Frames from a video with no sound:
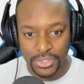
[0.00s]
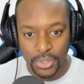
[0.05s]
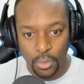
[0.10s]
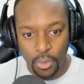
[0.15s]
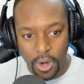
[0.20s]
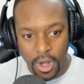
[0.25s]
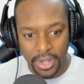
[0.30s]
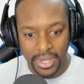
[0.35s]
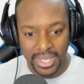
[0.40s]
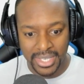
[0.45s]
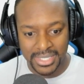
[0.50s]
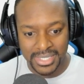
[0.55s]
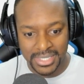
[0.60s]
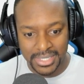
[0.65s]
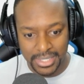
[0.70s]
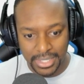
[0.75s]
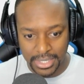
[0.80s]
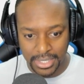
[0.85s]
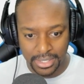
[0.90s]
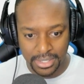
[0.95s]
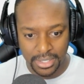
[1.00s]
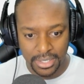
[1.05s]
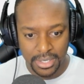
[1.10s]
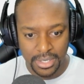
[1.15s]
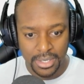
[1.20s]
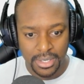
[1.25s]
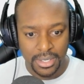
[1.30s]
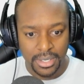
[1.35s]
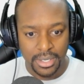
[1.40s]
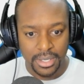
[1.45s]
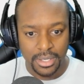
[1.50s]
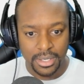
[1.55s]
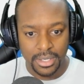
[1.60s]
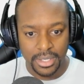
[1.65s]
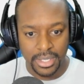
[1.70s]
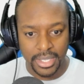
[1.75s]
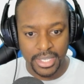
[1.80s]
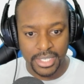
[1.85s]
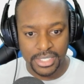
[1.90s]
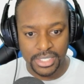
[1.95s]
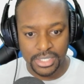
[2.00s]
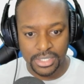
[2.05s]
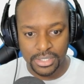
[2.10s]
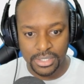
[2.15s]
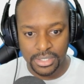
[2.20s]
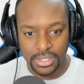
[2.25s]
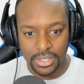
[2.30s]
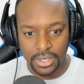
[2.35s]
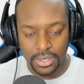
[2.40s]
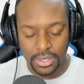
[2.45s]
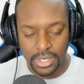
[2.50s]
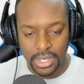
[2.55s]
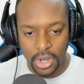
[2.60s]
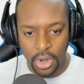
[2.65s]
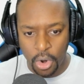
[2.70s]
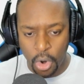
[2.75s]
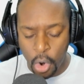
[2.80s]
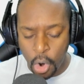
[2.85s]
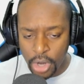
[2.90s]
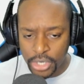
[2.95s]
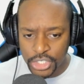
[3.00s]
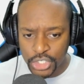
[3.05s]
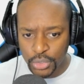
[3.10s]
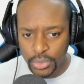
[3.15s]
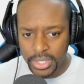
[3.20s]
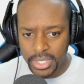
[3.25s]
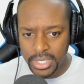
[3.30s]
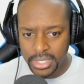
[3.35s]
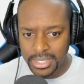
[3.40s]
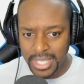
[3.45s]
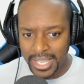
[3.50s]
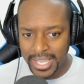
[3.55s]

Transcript: The walking stick is on trees.